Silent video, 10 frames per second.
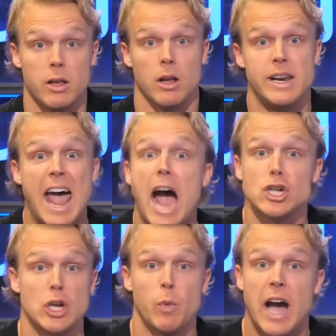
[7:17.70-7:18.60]

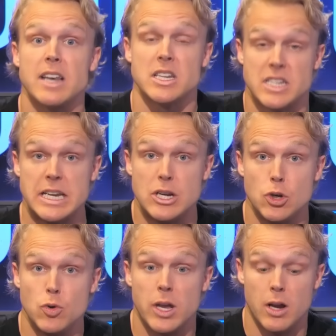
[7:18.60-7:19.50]
nationally we got to see
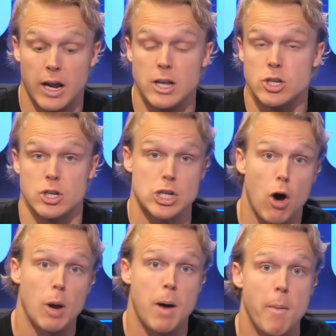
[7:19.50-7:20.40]
Duke against a
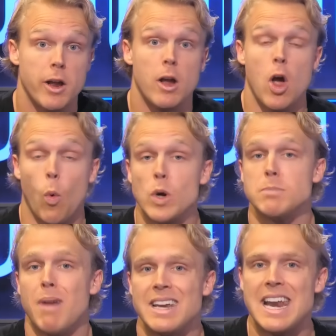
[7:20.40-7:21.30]
solid opponent was
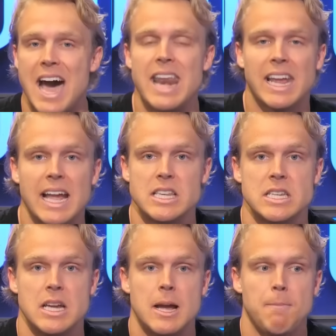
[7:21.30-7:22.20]
Monday night
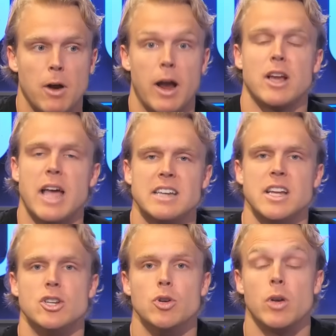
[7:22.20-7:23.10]
against
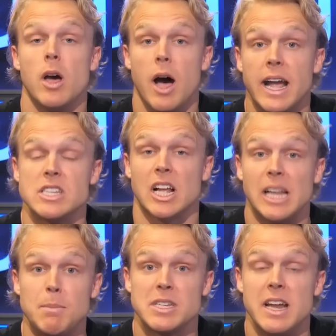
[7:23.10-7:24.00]

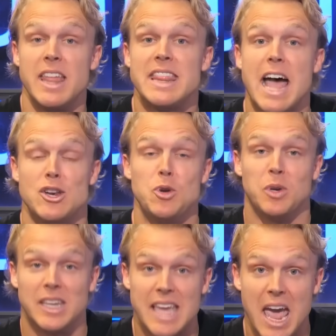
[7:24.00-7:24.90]
Clemson in that Duke
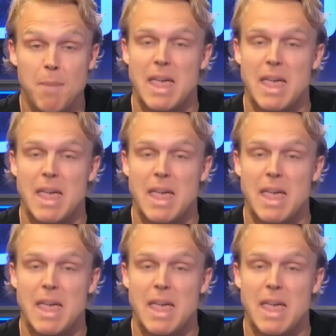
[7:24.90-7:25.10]
game.